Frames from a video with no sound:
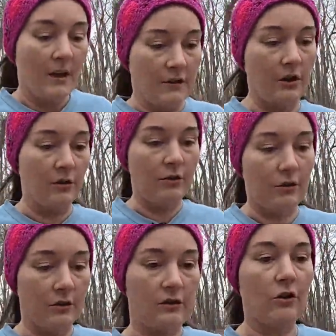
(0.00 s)
to
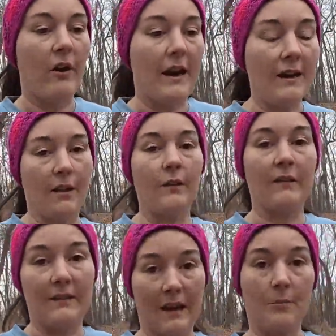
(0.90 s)
train those
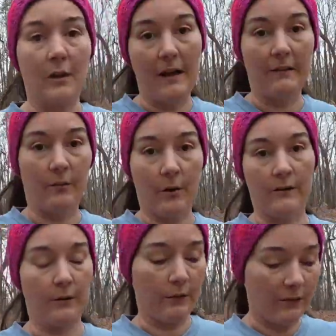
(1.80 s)
stabilizer
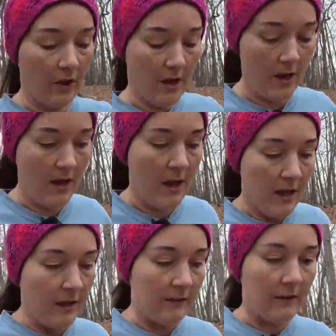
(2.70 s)
muscles.
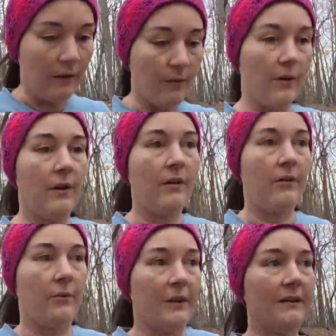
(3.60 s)
So
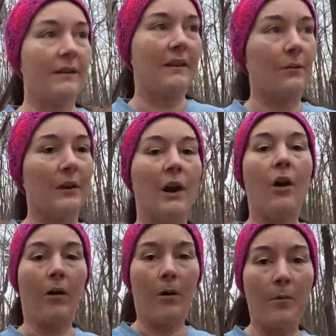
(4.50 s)
the reason that we
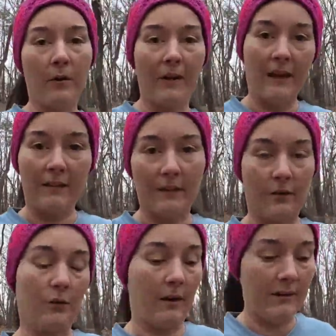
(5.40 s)
harp on that so
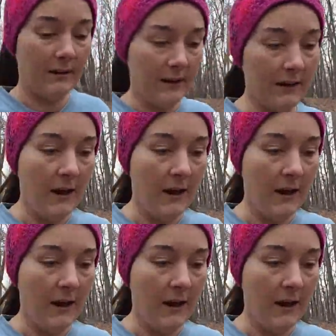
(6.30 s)
greatly